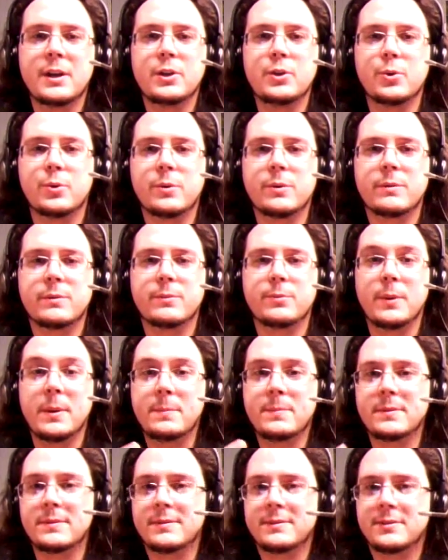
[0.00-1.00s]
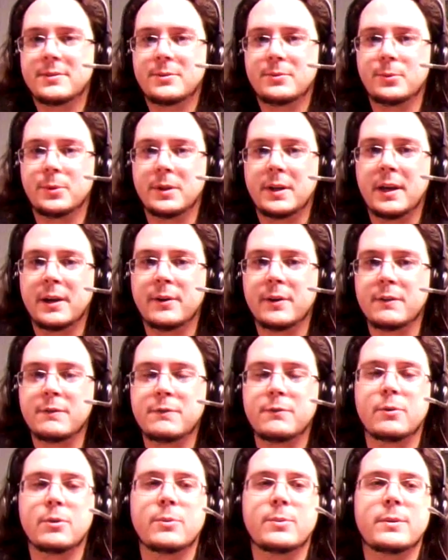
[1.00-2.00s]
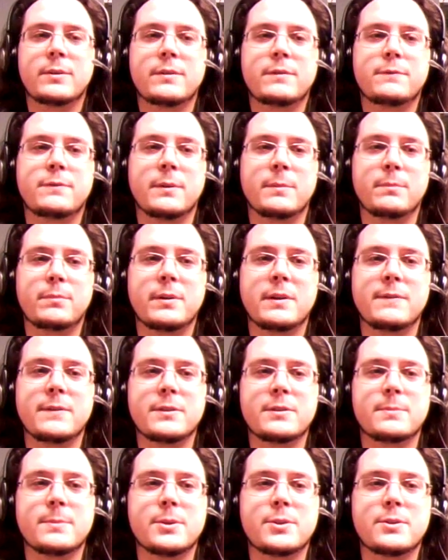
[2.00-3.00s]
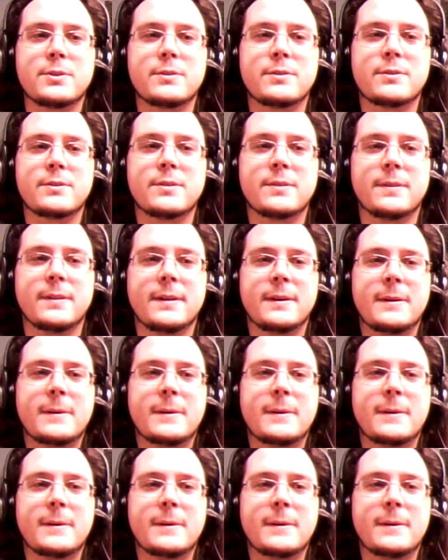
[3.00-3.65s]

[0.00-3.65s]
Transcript: your weapons will carry forward from previous missions.